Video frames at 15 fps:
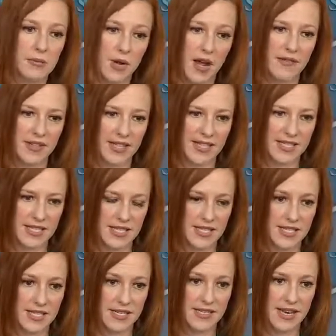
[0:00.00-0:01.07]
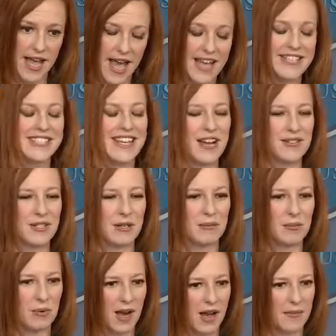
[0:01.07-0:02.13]
privately, as he's done has now done
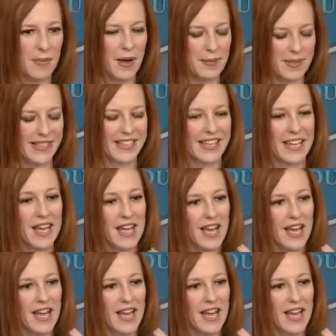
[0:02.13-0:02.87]
publicly.